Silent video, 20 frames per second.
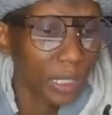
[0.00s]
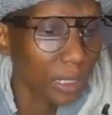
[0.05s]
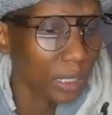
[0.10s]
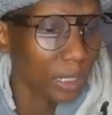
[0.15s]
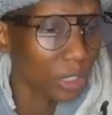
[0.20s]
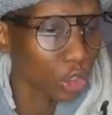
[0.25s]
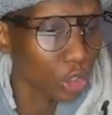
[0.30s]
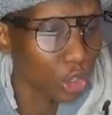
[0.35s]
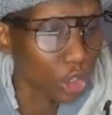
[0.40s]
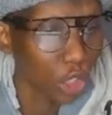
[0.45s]

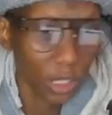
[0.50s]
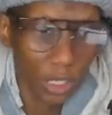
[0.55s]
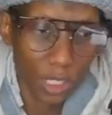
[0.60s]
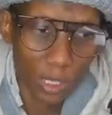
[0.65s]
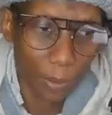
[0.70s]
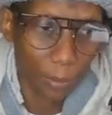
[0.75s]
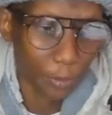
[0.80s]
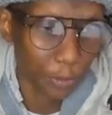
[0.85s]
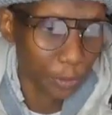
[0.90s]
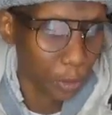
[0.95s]
if we
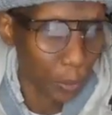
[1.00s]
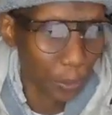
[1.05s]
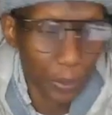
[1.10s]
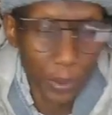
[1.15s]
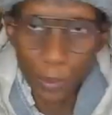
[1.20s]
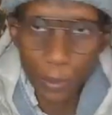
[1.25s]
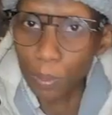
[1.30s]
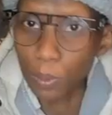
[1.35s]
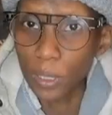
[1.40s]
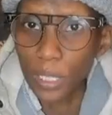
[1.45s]
can
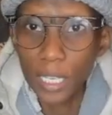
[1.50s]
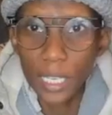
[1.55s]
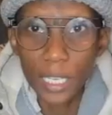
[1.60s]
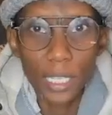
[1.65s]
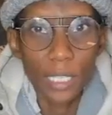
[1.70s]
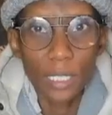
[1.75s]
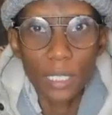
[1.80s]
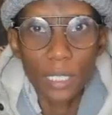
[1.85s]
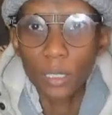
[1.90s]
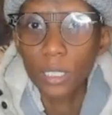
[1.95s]
jot some
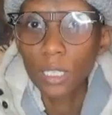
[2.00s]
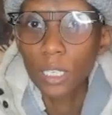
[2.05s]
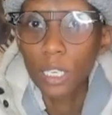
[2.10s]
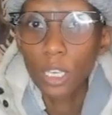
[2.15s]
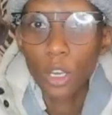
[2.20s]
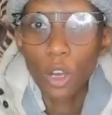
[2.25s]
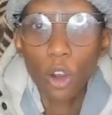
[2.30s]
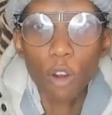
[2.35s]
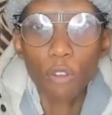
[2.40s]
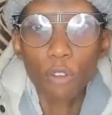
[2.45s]
few people
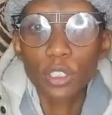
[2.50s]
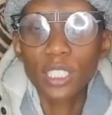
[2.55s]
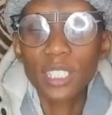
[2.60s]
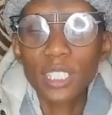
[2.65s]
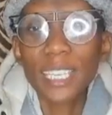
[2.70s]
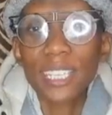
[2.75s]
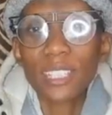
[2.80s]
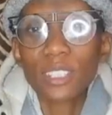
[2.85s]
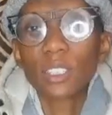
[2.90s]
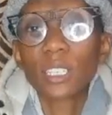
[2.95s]
in,
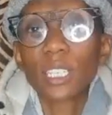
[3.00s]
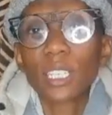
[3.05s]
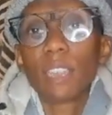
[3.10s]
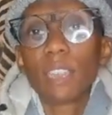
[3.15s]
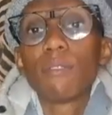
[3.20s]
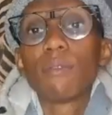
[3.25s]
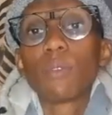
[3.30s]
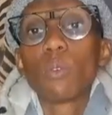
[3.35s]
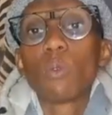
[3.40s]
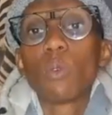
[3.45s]
and
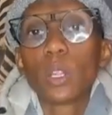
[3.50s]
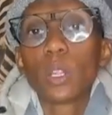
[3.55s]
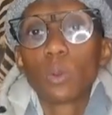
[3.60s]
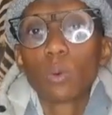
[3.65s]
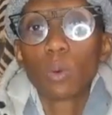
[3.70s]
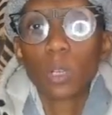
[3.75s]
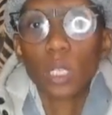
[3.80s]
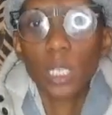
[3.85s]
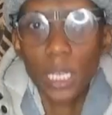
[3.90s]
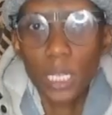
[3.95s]
obviously
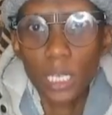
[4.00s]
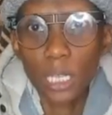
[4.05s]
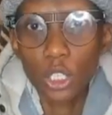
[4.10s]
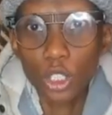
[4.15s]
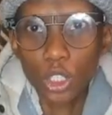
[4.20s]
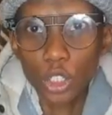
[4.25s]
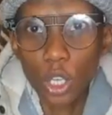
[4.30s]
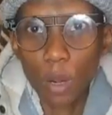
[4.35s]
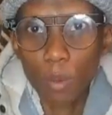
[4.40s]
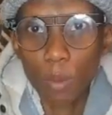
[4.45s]
not
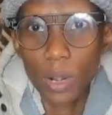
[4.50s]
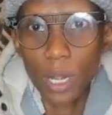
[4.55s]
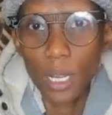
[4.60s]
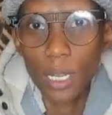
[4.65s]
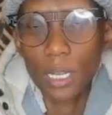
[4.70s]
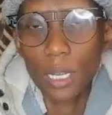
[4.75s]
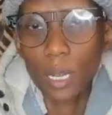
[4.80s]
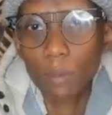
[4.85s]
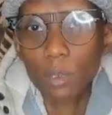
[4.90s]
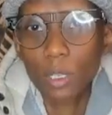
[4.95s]
everyone will
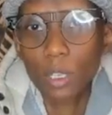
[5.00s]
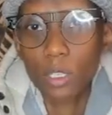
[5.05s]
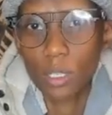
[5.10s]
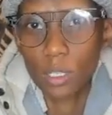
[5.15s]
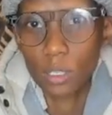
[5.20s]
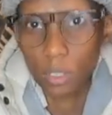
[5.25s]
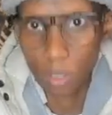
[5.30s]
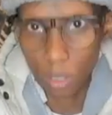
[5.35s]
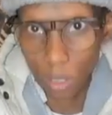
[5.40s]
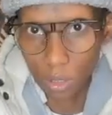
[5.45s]
get a job
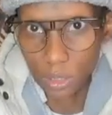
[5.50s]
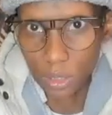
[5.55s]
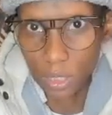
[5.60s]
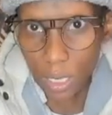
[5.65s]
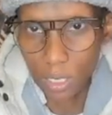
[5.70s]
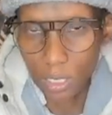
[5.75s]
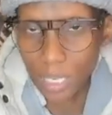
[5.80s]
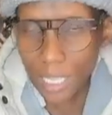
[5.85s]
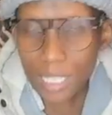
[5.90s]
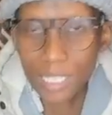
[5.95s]
right now
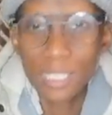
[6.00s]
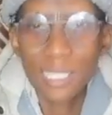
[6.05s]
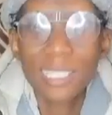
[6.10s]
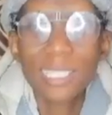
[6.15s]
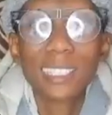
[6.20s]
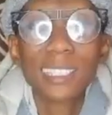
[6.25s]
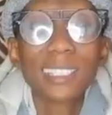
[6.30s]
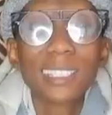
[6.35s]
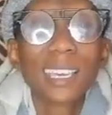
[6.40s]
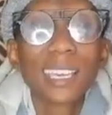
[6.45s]
because it's
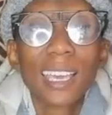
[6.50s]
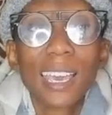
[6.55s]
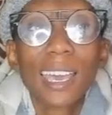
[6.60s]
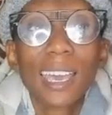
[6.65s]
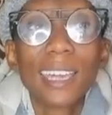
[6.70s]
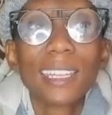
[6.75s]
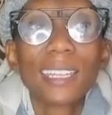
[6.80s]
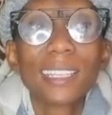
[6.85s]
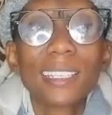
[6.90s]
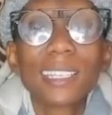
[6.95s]
lockdown.
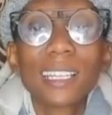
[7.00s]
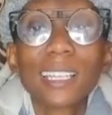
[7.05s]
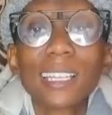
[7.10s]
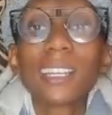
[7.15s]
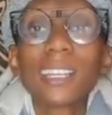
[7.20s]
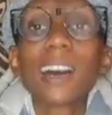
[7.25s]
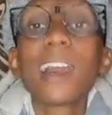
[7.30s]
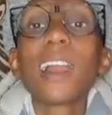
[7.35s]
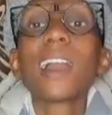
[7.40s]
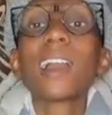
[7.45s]

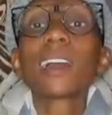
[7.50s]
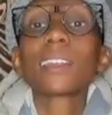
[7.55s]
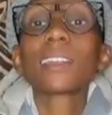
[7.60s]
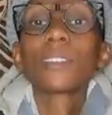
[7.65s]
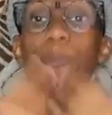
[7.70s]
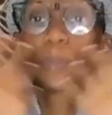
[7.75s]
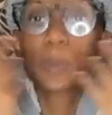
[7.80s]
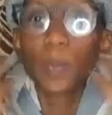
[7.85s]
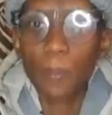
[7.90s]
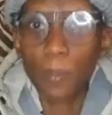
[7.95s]
And it's
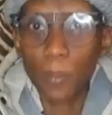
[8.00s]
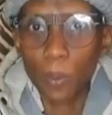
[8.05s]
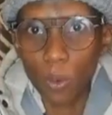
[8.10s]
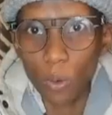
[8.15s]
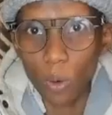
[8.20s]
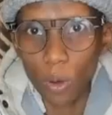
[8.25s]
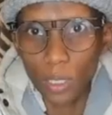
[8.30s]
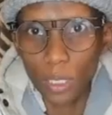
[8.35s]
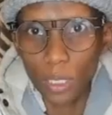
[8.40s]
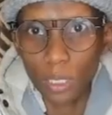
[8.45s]
a
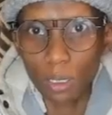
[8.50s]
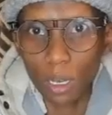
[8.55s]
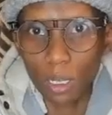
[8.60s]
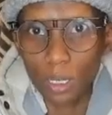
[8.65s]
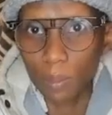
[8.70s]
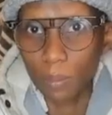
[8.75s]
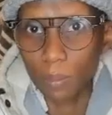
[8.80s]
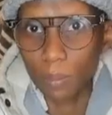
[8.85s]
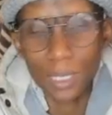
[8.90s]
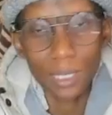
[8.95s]
lot of
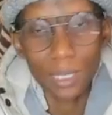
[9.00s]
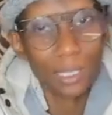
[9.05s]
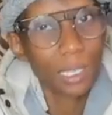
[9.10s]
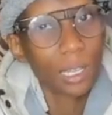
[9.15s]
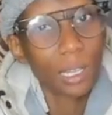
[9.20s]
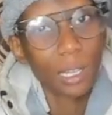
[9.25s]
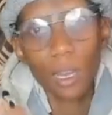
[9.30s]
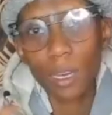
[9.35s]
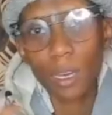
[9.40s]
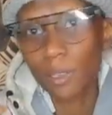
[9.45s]
people on the
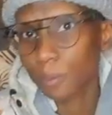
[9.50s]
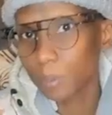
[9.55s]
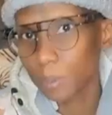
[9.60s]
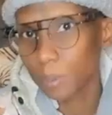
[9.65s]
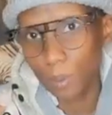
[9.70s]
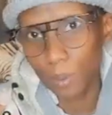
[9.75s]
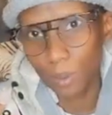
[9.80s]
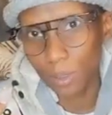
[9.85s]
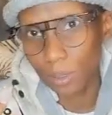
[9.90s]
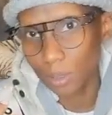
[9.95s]
database.
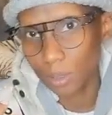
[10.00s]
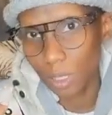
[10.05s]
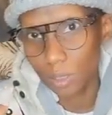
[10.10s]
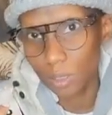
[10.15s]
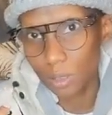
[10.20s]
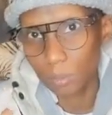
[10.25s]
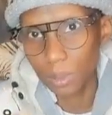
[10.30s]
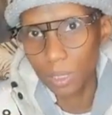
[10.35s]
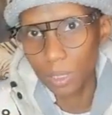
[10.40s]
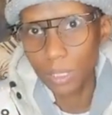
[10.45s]
It's a lot
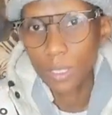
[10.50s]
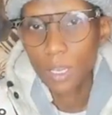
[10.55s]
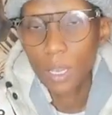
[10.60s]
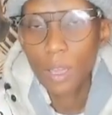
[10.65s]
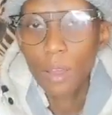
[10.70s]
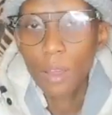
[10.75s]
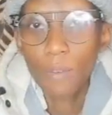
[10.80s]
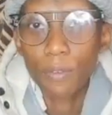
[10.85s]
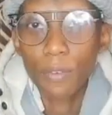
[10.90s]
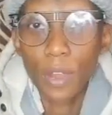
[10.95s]
of people on
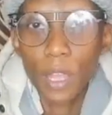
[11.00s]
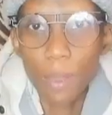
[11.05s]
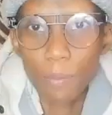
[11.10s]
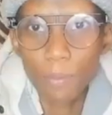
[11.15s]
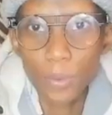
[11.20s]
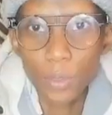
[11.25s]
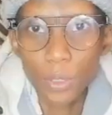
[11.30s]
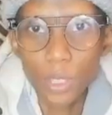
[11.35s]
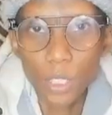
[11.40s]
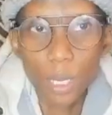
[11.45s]
the
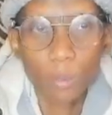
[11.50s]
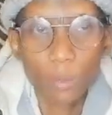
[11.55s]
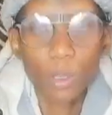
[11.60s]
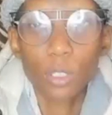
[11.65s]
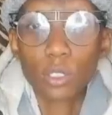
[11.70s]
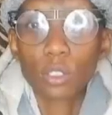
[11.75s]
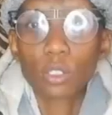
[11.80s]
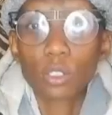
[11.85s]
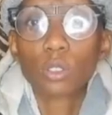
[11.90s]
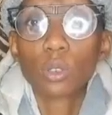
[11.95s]
database for
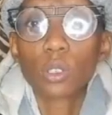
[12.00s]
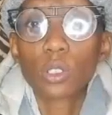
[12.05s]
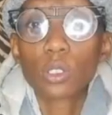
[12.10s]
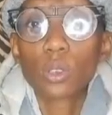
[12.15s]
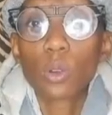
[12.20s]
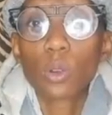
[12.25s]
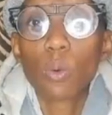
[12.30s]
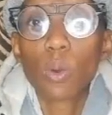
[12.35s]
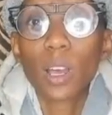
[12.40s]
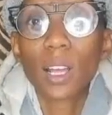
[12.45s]

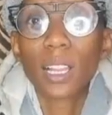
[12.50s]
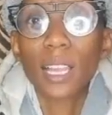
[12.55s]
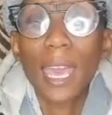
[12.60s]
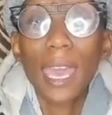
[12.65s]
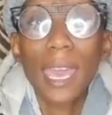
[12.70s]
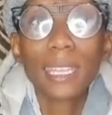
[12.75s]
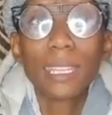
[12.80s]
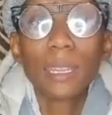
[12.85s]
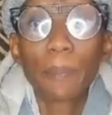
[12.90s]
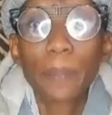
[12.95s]
InfoJam, because it's
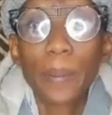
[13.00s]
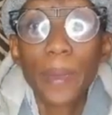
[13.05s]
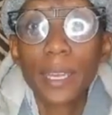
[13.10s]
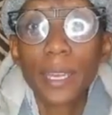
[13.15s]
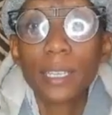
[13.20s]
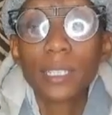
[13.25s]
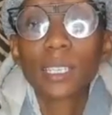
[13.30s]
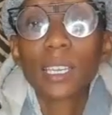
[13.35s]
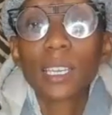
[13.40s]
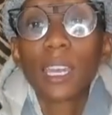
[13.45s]
doing so
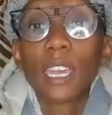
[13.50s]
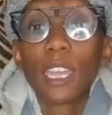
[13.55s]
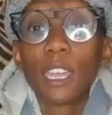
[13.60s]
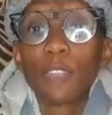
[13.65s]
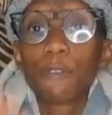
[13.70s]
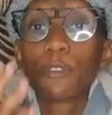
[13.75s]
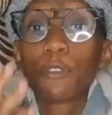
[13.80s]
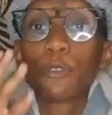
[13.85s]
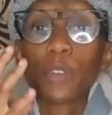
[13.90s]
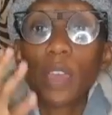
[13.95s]
well and it
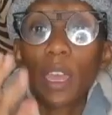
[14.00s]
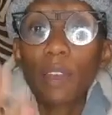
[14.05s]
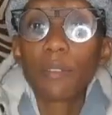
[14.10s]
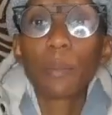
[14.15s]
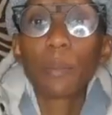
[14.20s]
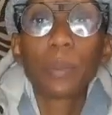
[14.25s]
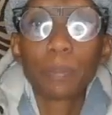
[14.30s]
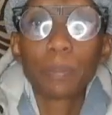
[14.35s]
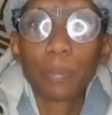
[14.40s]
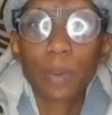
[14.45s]
pays.
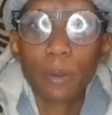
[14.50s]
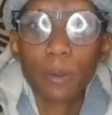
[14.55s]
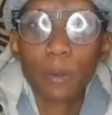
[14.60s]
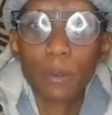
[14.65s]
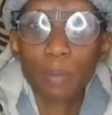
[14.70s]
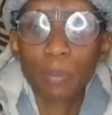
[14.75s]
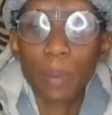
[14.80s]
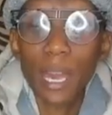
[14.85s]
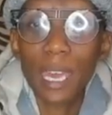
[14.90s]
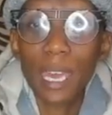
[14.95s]
If you've
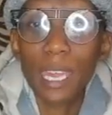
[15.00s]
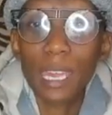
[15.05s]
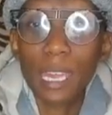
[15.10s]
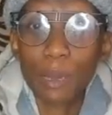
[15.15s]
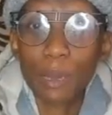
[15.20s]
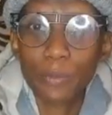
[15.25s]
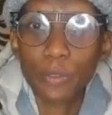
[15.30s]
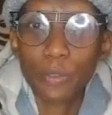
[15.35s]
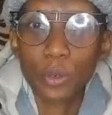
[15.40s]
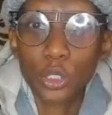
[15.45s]
ever been
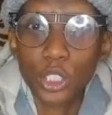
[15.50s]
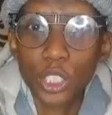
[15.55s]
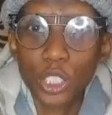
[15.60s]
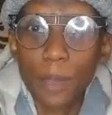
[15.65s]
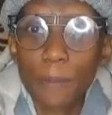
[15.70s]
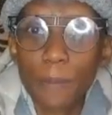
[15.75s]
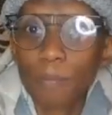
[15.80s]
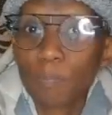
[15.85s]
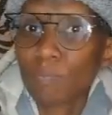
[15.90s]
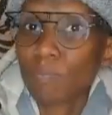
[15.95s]
paid by
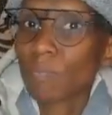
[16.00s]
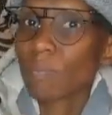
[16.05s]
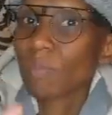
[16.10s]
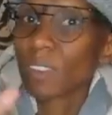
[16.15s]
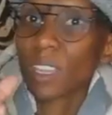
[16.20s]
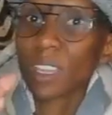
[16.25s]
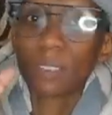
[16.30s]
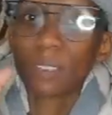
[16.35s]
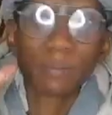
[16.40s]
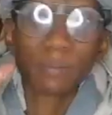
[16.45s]

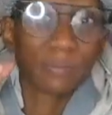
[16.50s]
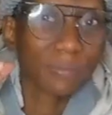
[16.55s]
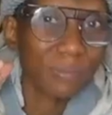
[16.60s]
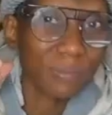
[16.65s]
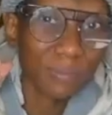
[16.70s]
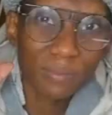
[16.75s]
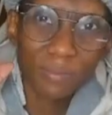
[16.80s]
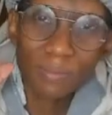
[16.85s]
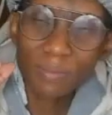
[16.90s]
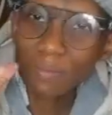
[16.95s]
InfoJam,
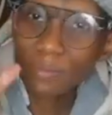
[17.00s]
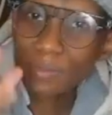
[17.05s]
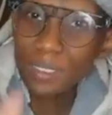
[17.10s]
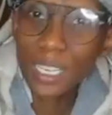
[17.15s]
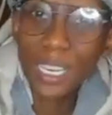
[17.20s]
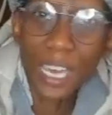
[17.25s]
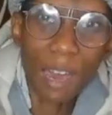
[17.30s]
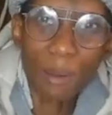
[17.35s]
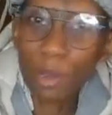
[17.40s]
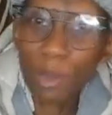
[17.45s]

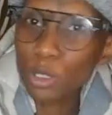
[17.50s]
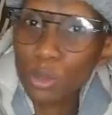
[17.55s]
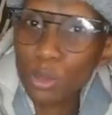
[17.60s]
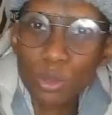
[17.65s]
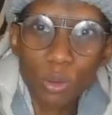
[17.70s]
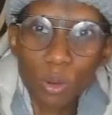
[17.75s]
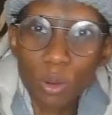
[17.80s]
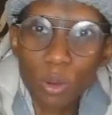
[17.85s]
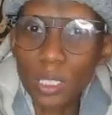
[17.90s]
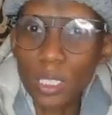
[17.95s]

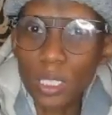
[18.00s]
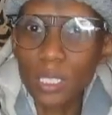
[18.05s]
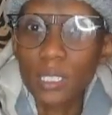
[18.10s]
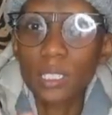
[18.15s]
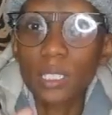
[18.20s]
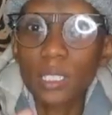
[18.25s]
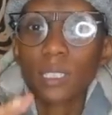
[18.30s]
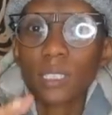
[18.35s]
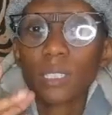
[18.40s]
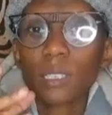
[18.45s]
have
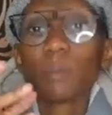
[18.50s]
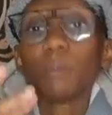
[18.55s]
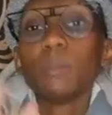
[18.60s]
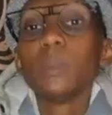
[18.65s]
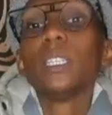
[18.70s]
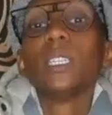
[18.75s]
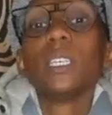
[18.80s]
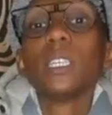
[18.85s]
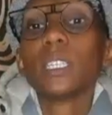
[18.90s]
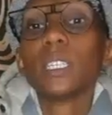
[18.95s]
also so good
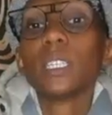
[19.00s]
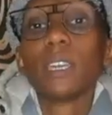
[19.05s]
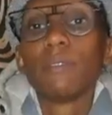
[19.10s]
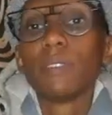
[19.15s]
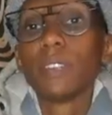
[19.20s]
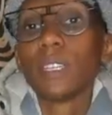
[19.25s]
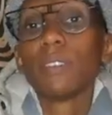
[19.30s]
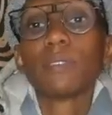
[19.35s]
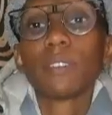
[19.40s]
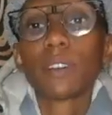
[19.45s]
EC,
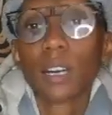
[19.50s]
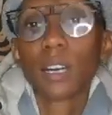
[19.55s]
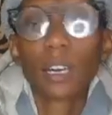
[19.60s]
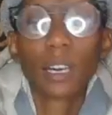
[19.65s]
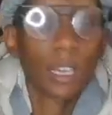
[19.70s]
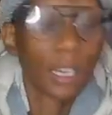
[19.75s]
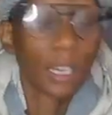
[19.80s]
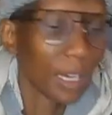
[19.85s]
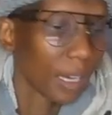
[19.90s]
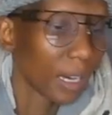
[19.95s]
meaning
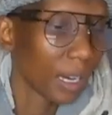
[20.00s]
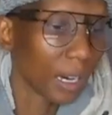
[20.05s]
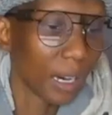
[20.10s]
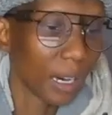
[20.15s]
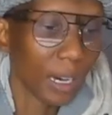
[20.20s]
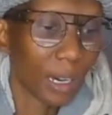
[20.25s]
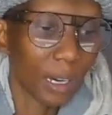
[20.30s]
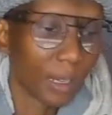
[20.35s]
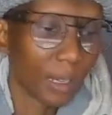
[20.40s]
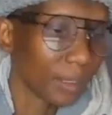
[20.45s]
they've
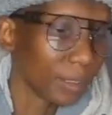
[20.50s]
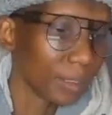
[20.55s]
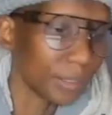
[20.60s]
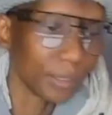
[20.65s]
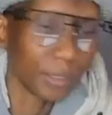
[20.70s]
never